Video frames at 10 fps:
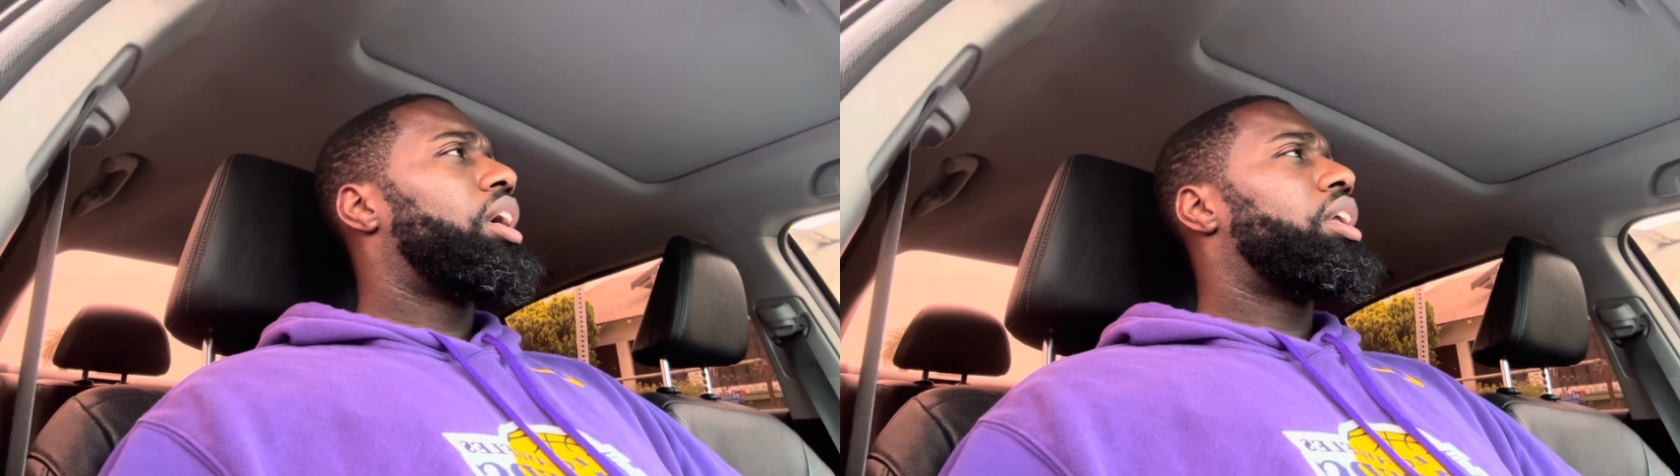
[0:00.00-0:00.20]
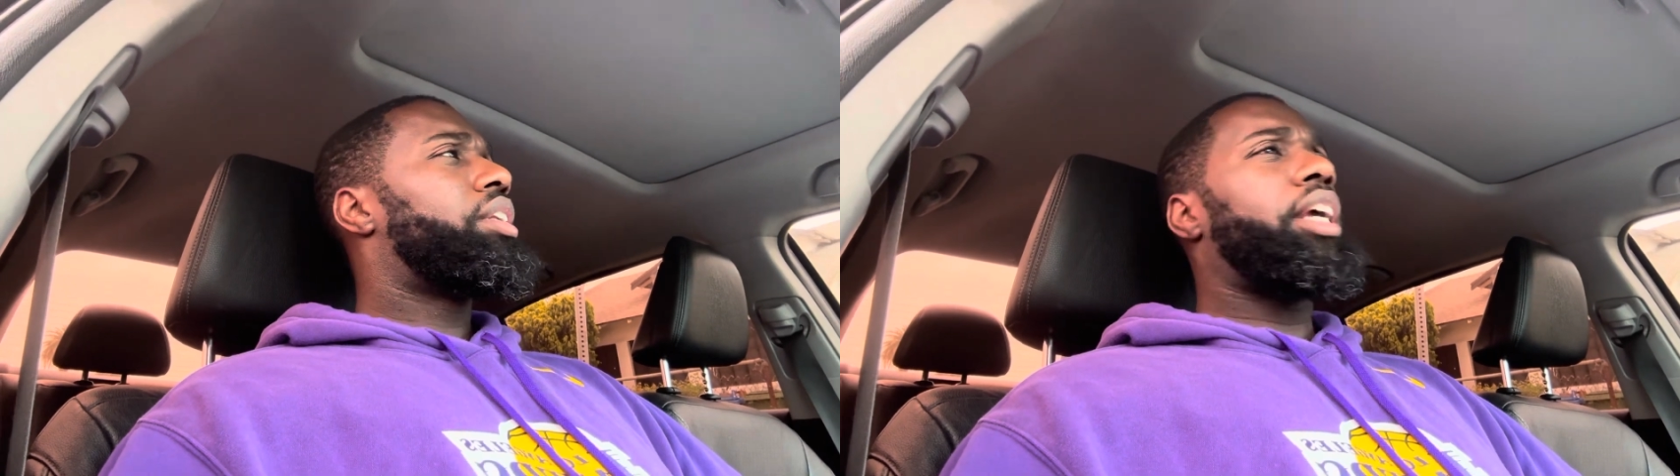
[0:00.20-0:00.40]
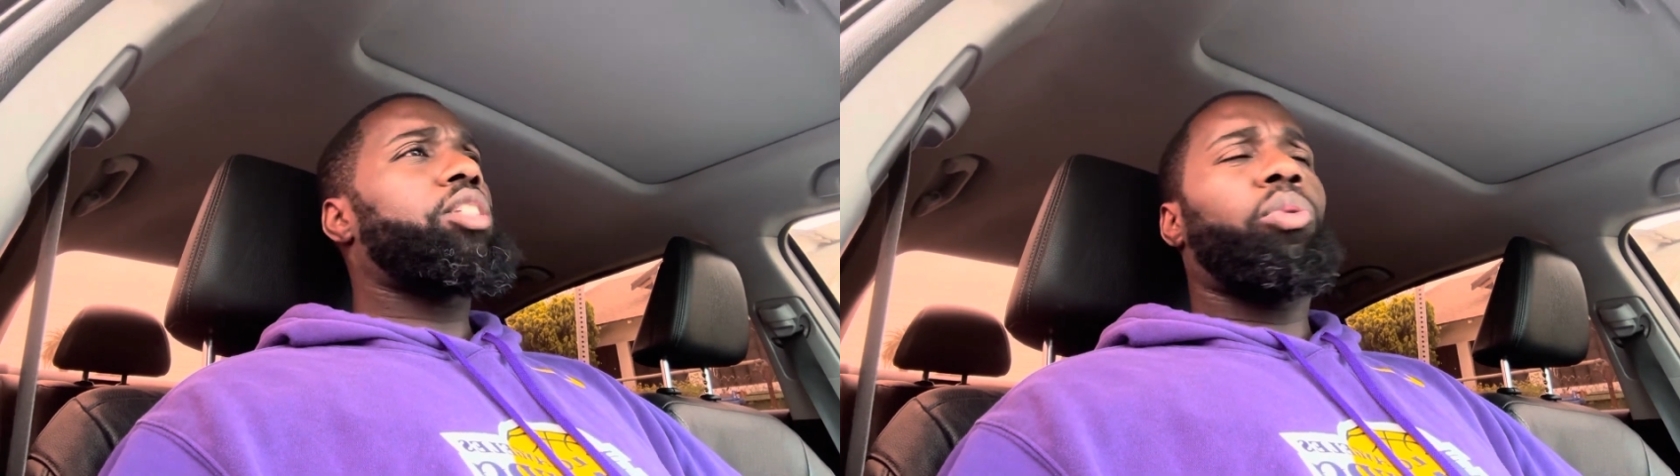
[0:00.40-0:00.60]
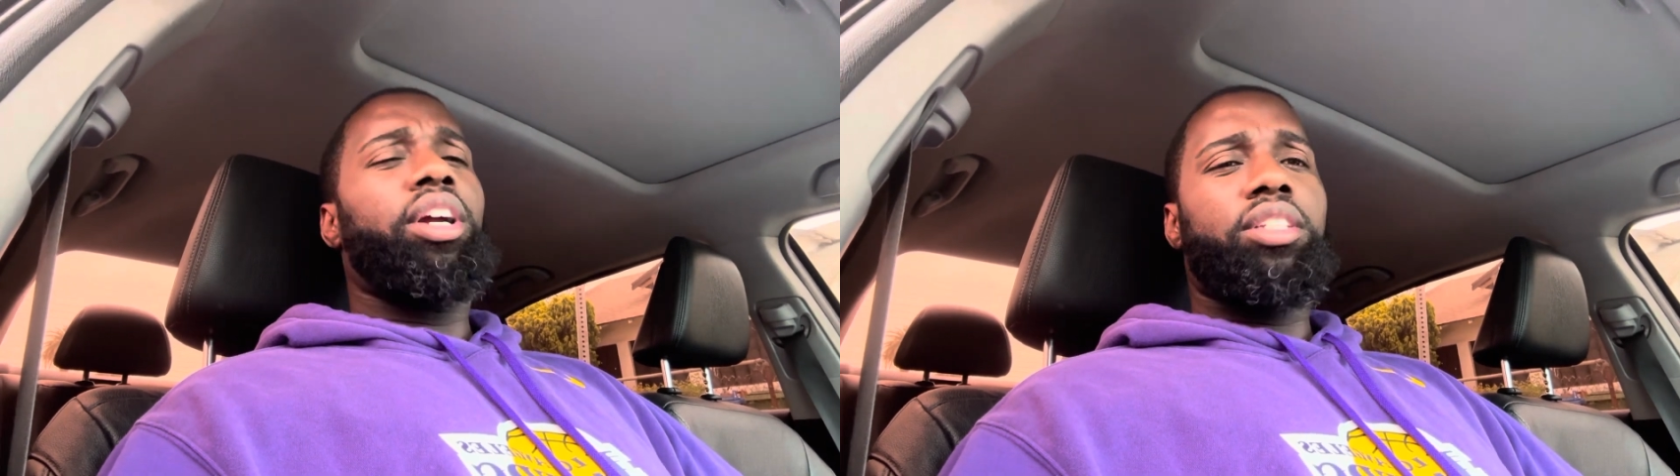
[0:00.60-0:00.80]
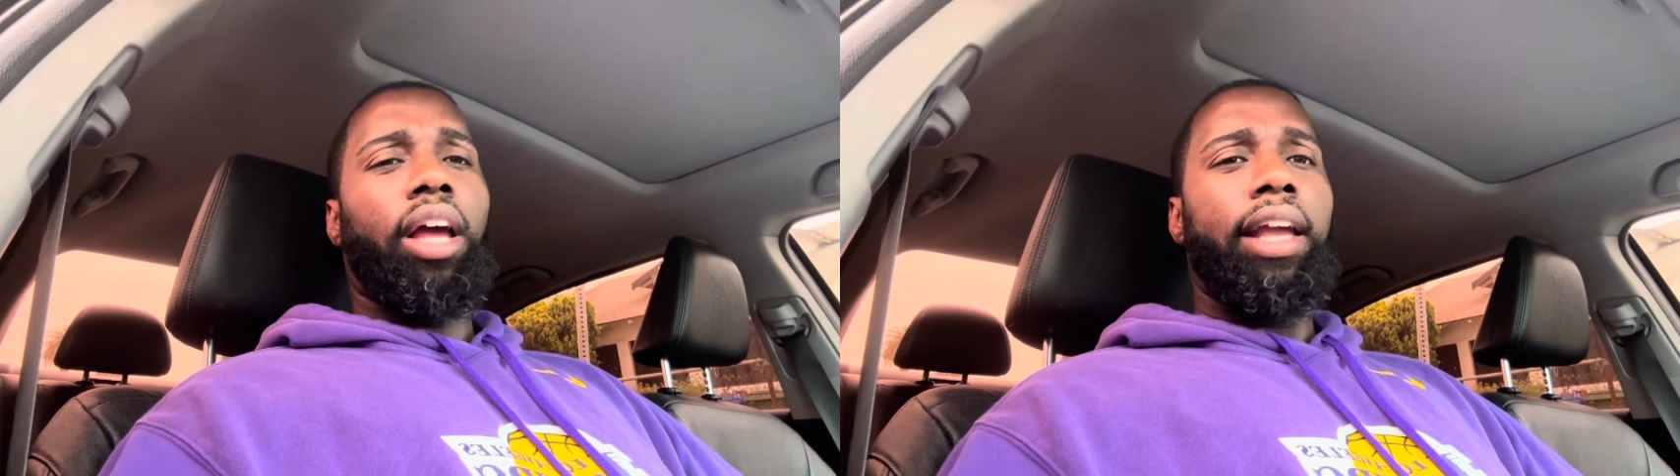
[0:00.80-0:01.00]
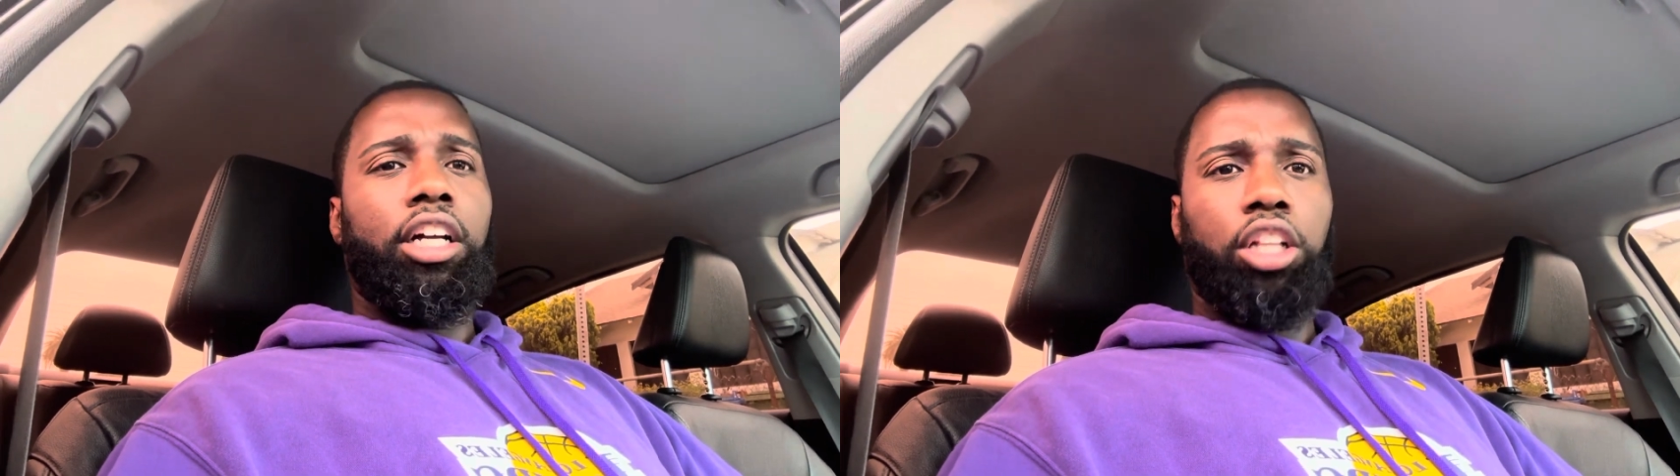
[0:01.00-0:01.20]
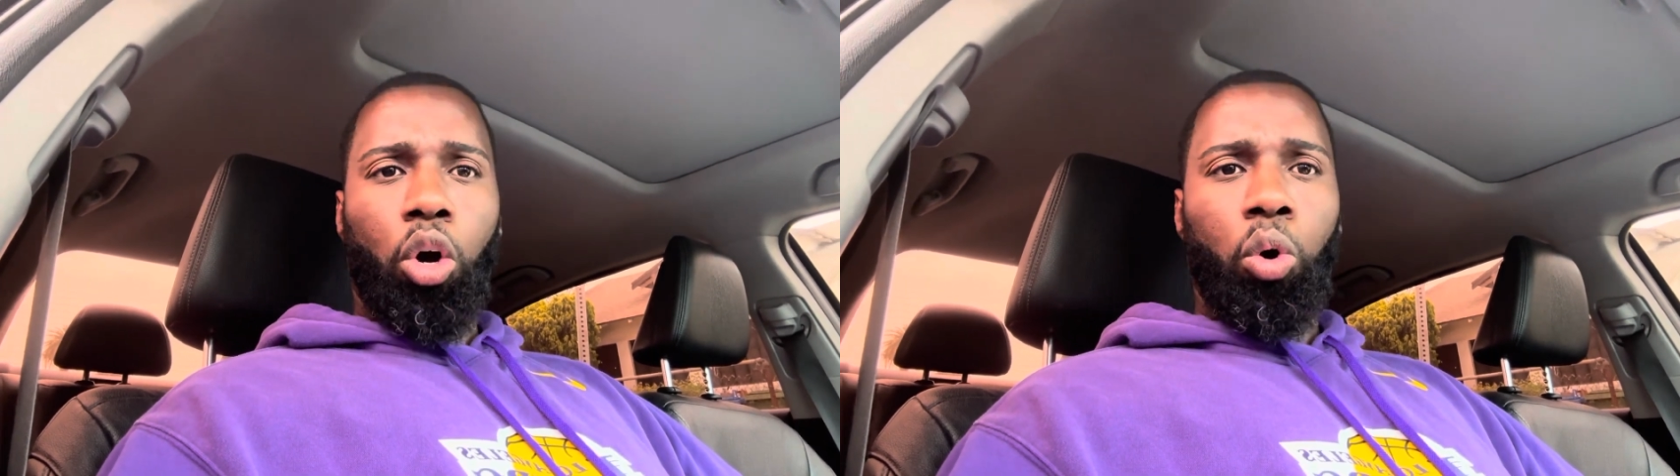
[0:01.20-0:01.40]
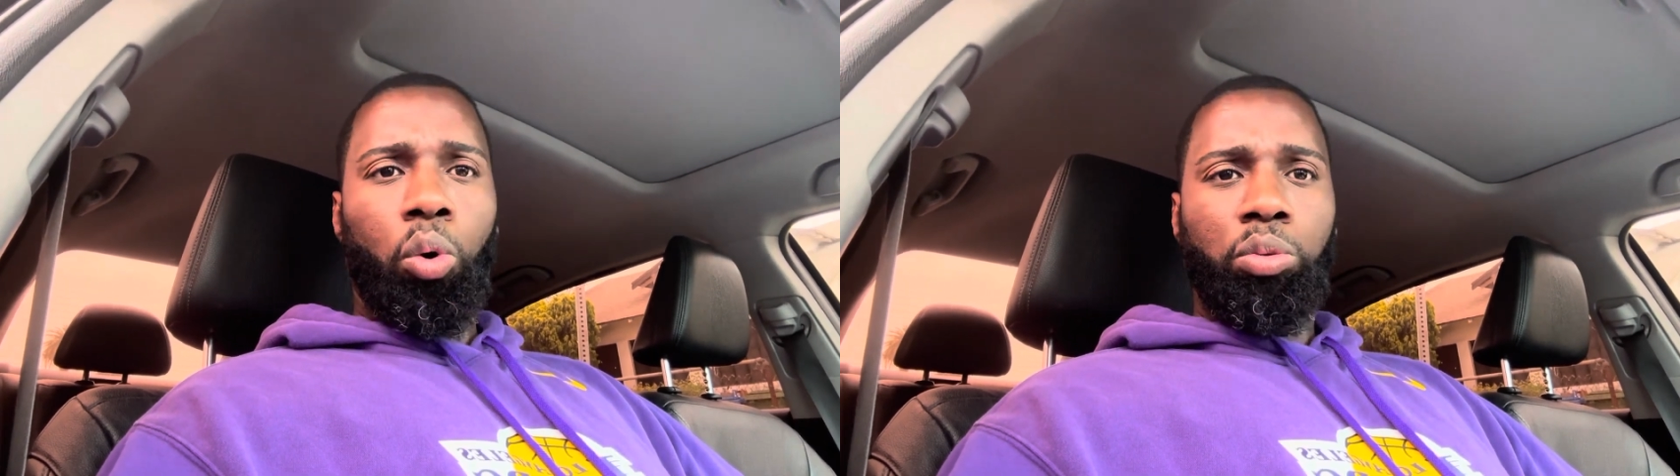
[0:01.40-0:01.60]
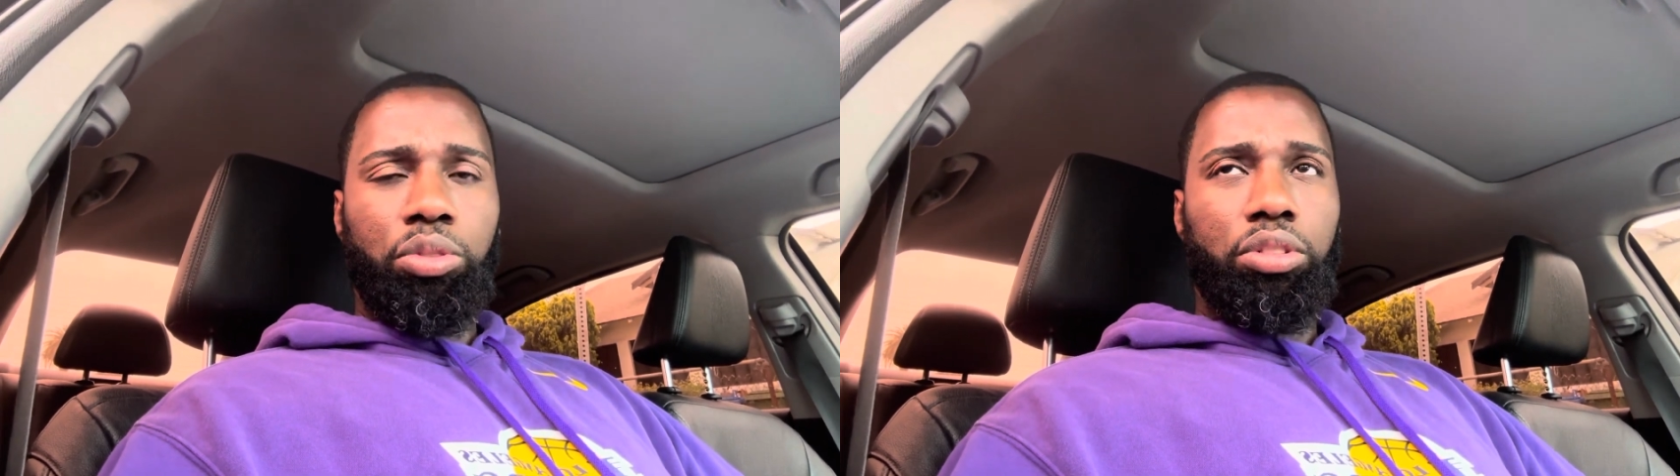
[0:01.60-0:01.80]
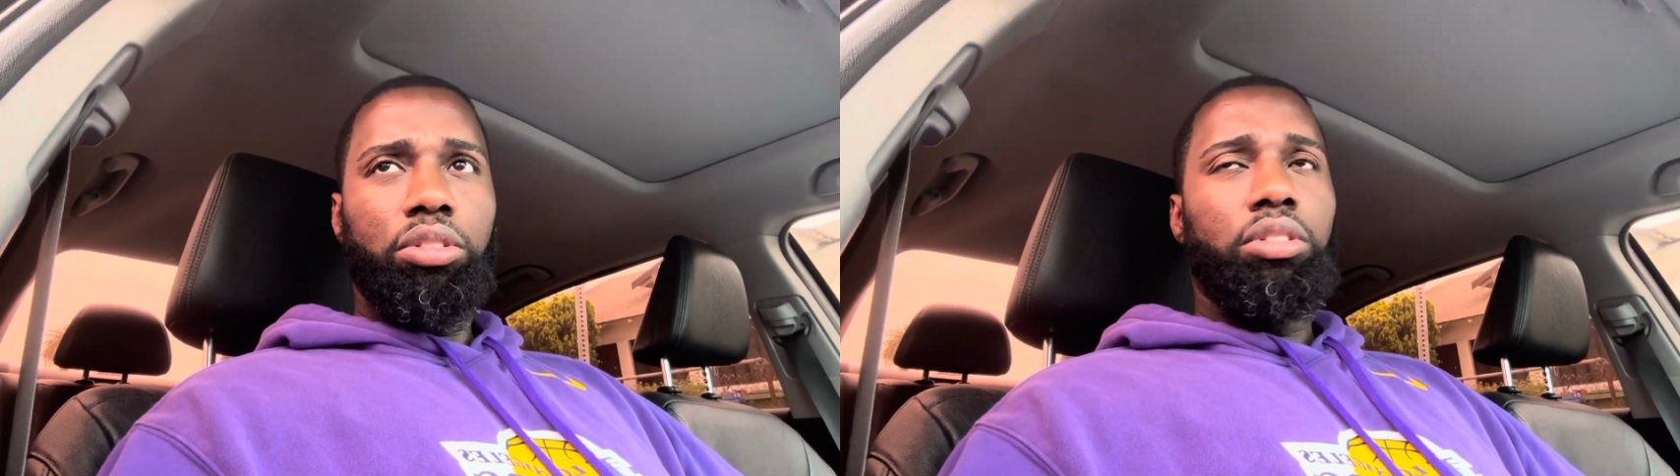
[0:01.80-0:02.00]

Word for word: Then he's wearing tight clothes.